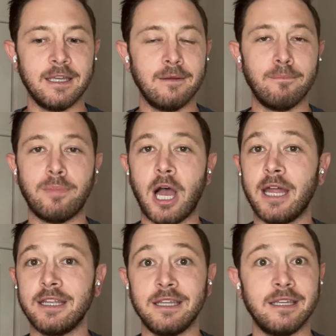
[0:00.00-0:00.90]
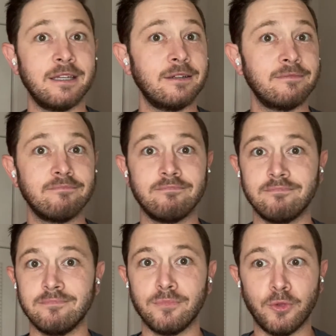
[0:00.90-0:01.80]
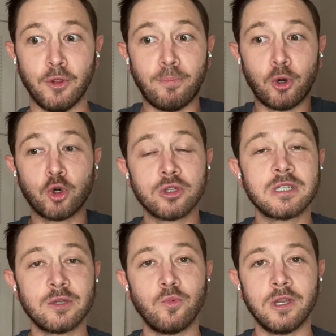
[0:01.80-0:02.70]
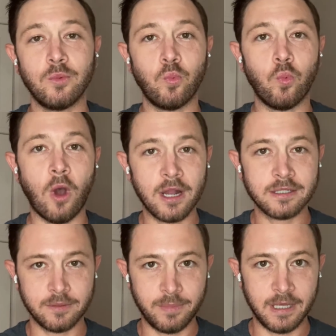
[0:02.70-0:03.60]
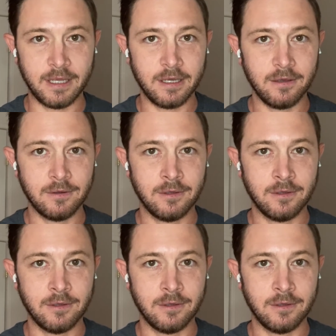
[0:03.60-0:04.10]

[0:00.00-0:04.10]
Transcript: embody the person we want to be,